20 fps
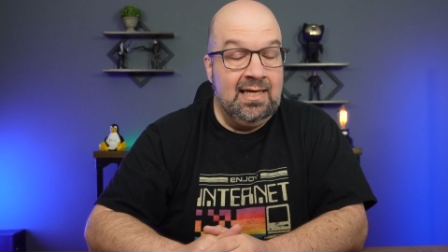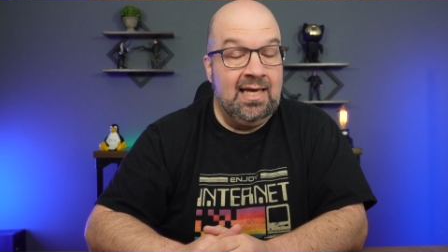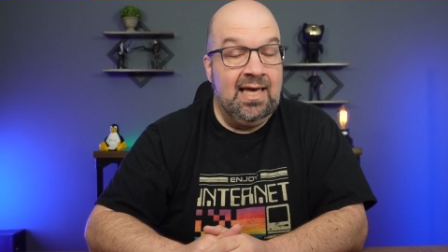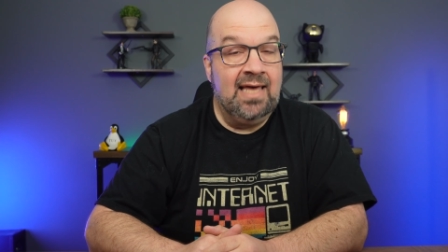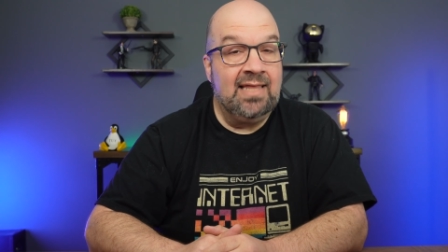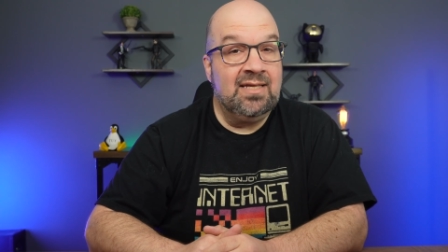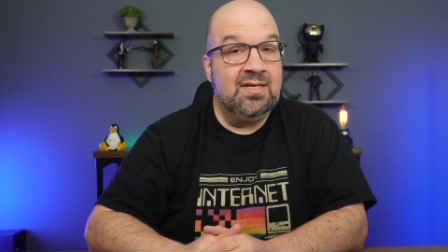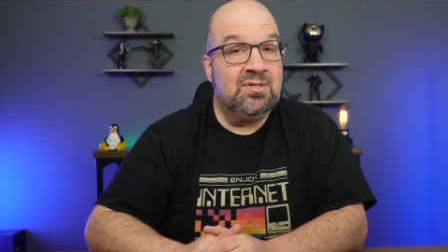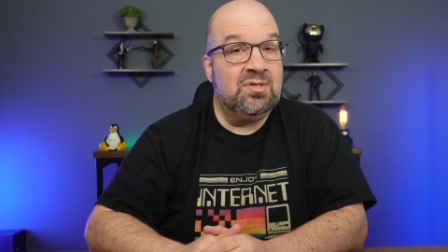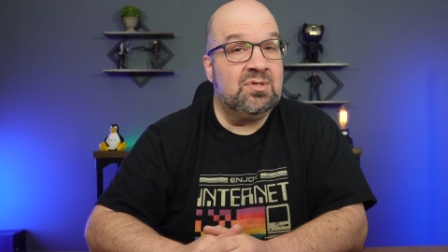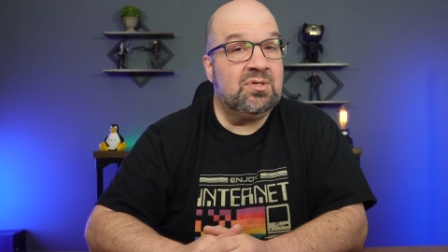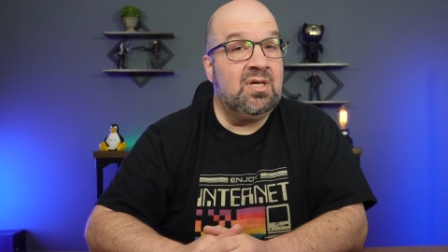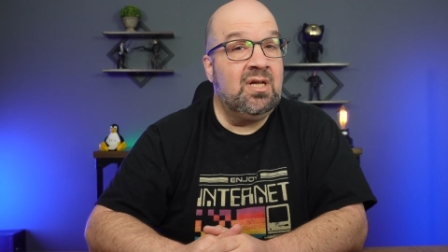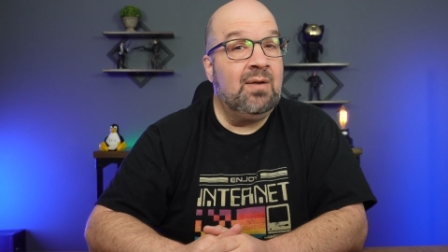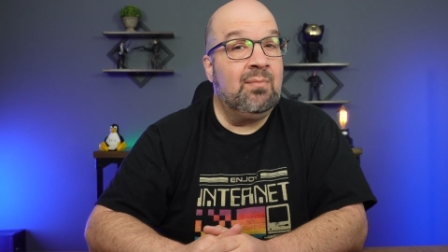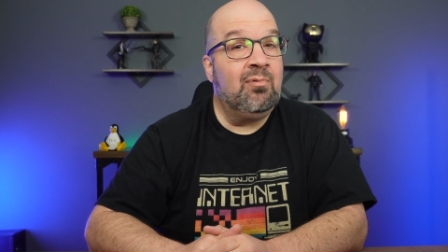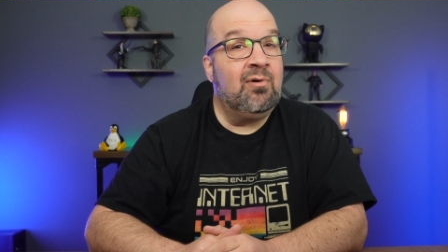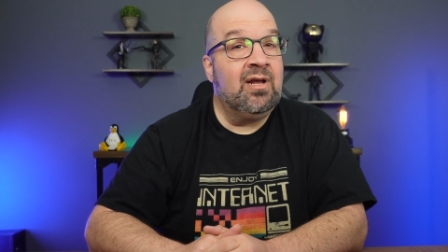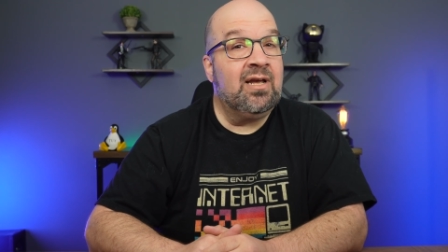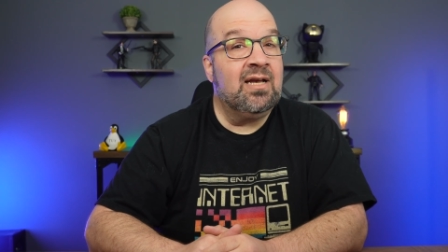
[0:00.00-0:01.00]
And this is going
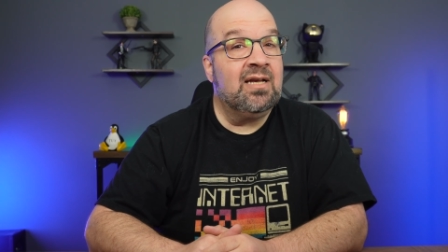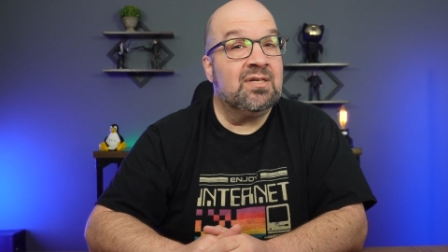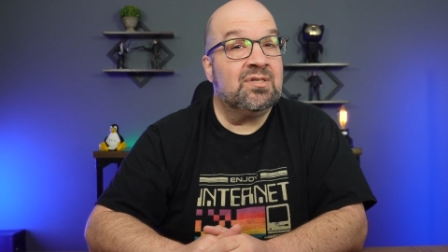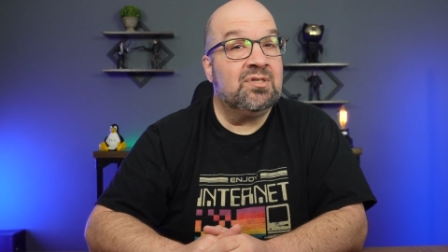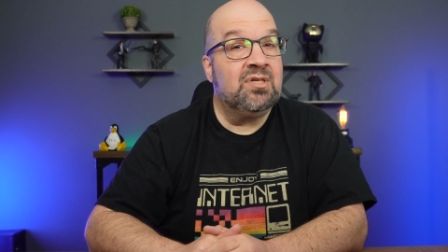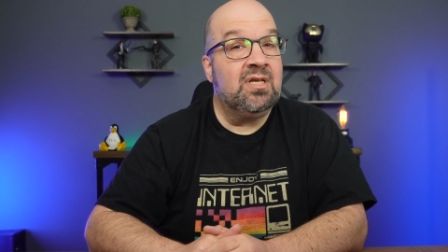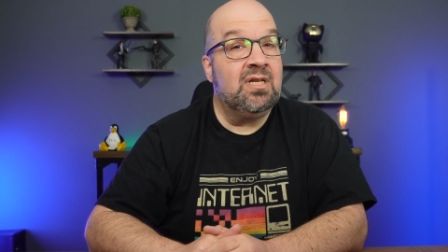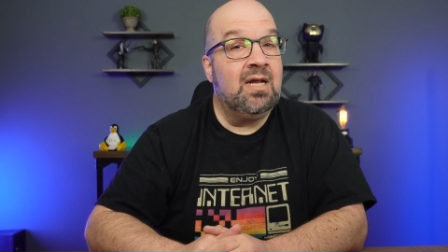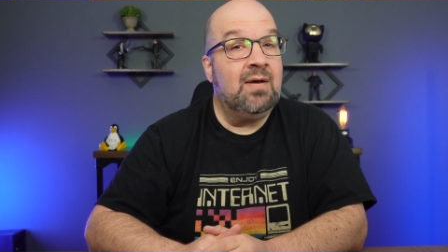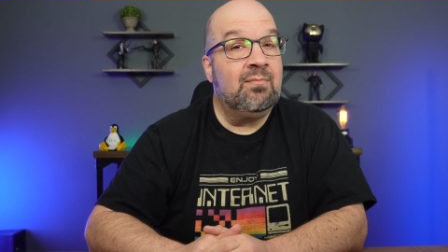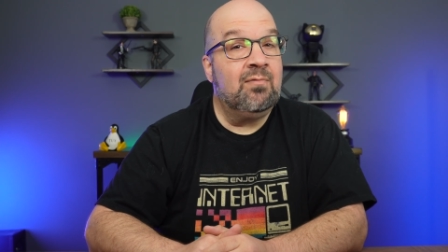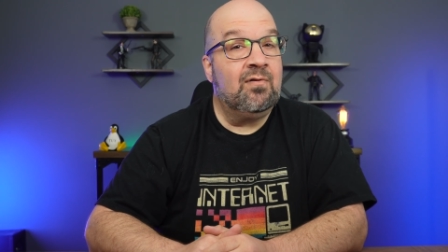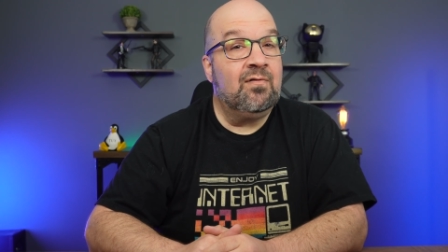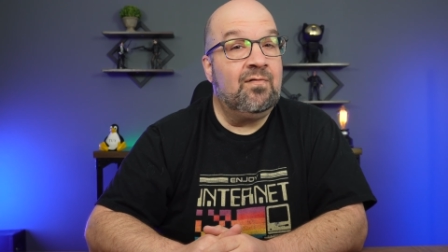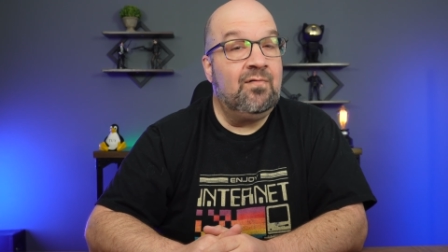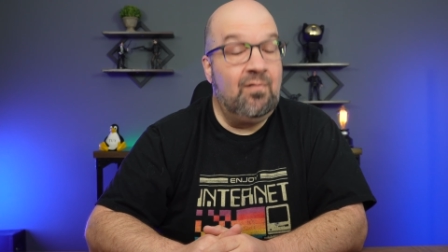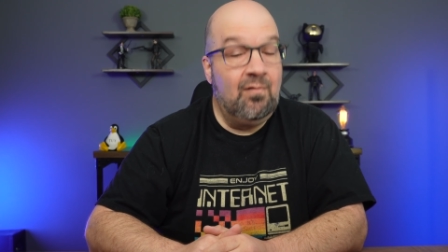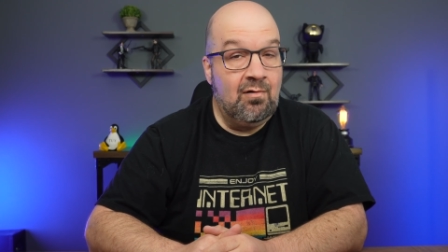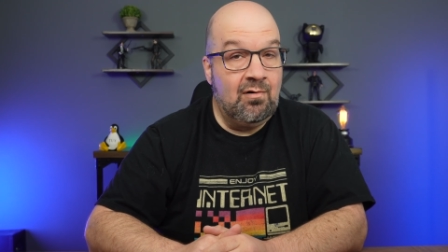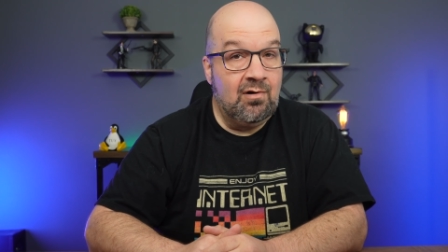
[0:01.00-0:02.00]
to bring us to number
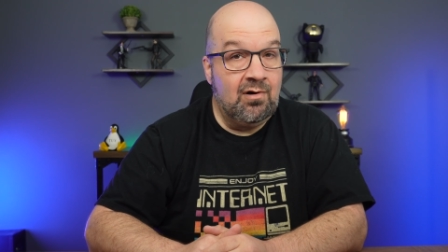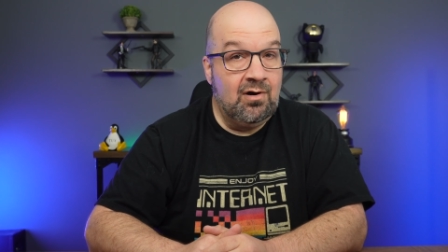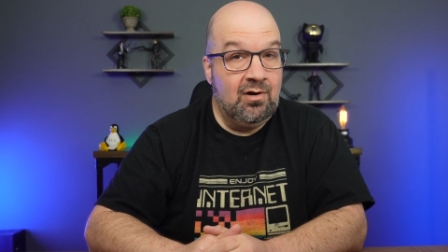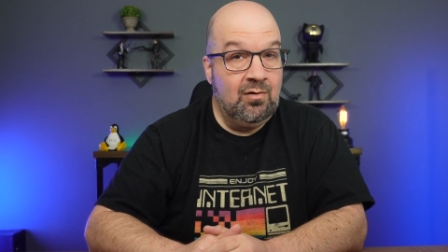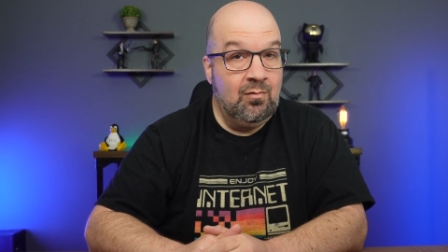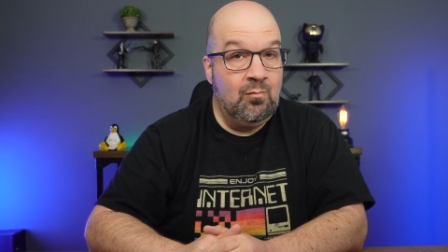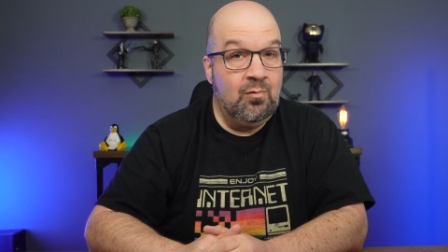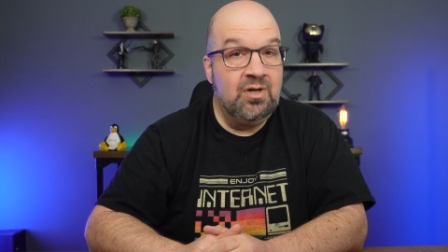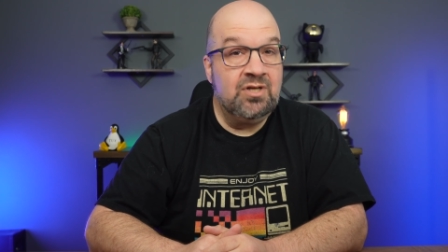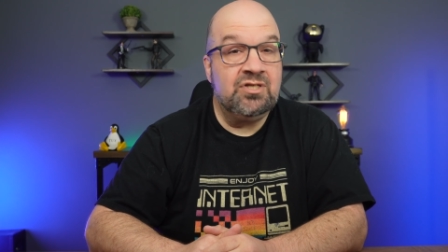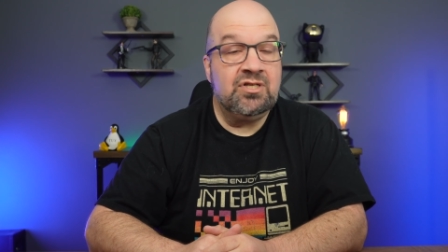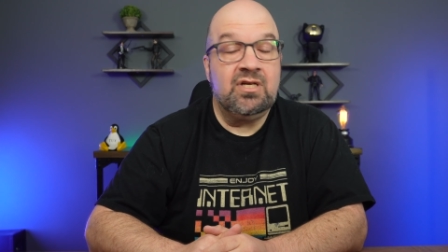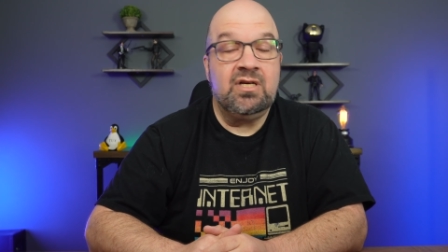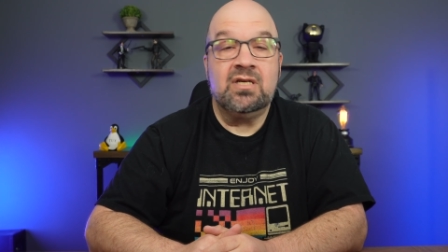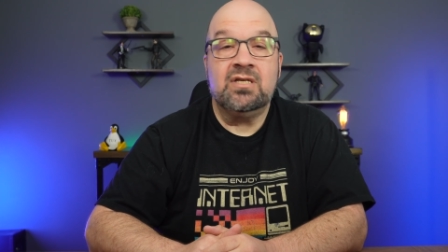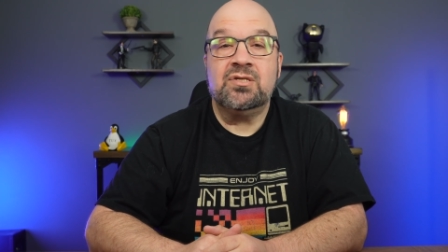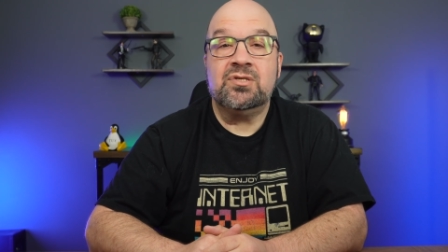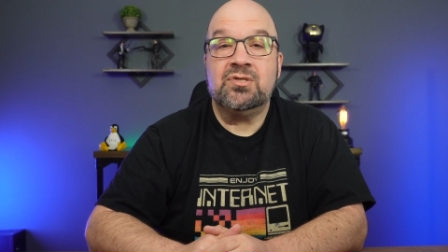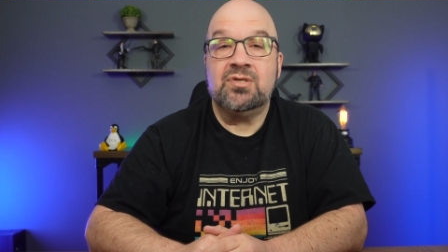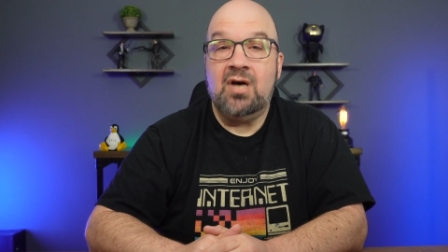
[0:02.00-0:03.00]
four, which
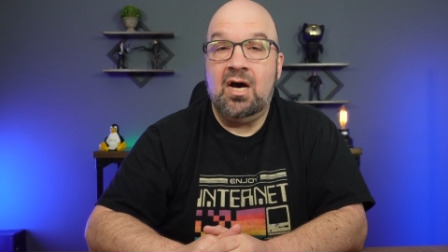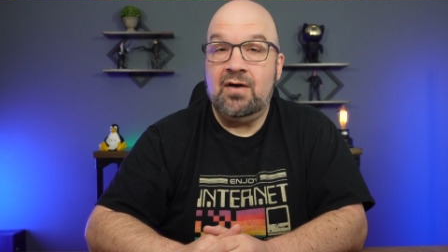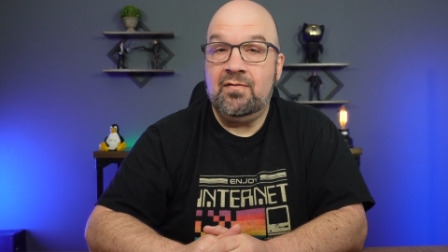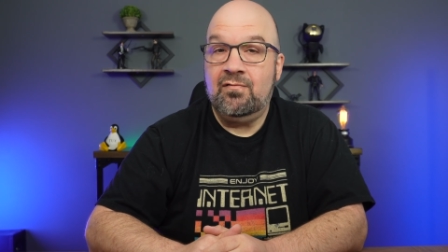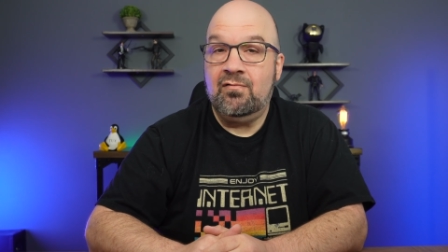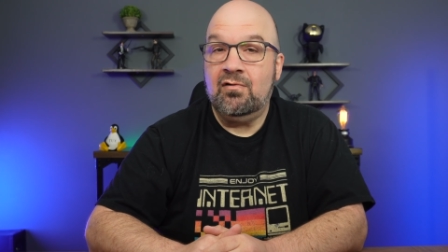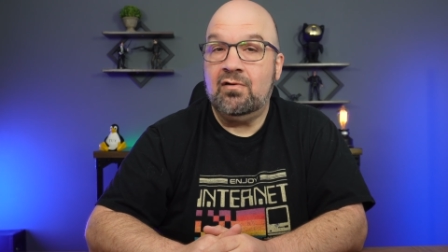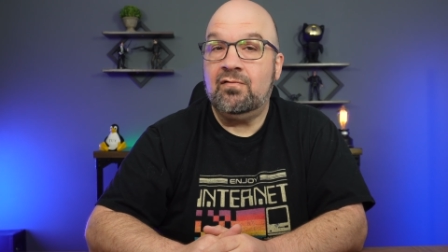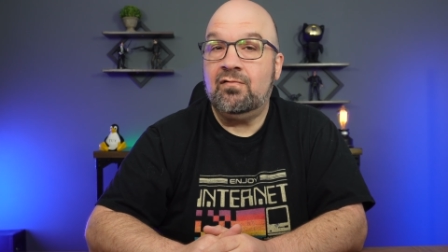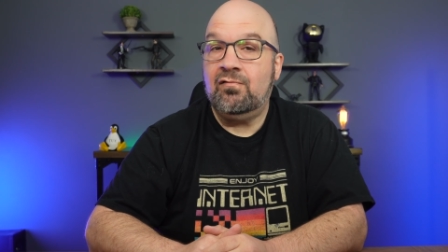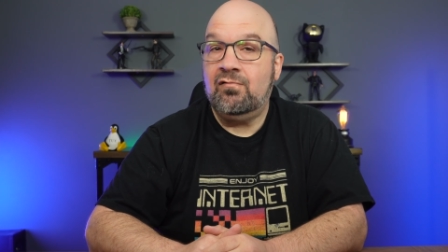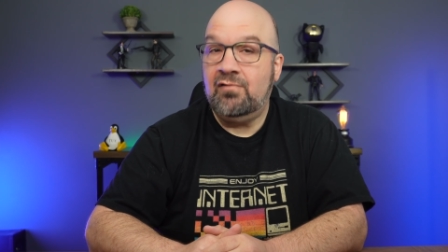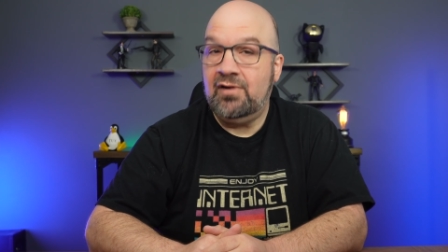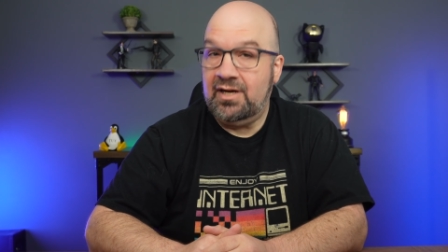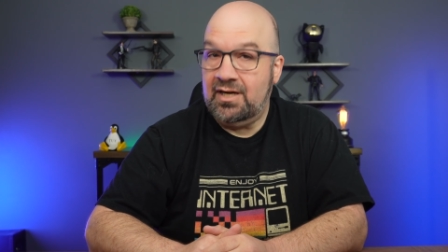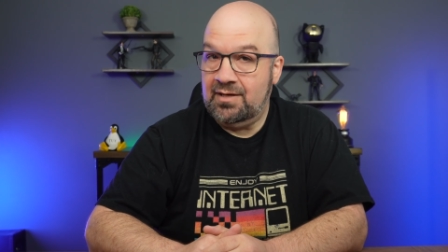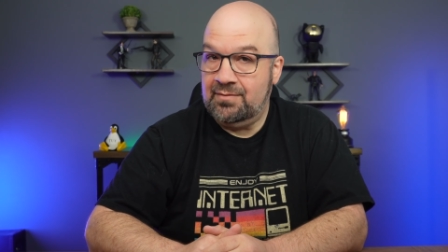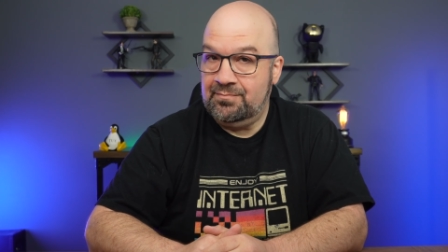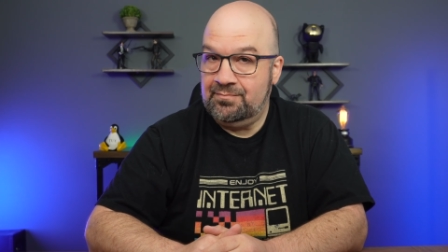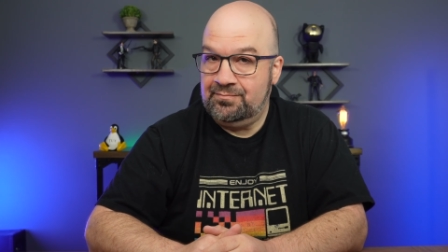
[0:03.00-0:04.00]
is software
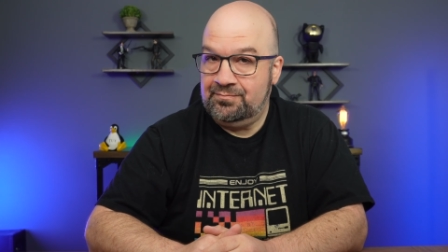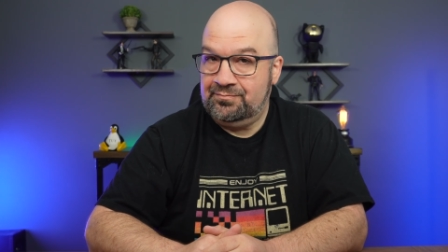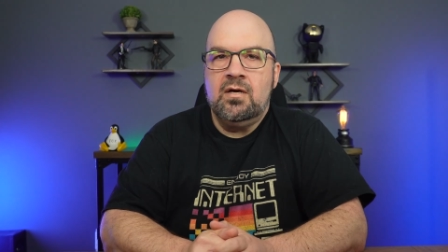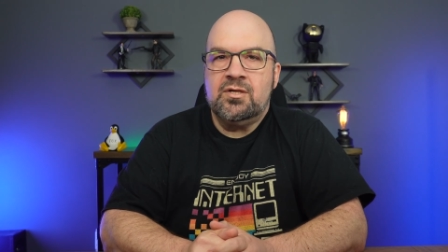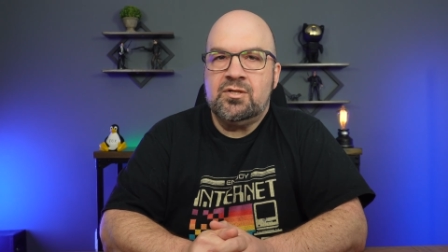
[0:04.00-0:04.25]
freedom.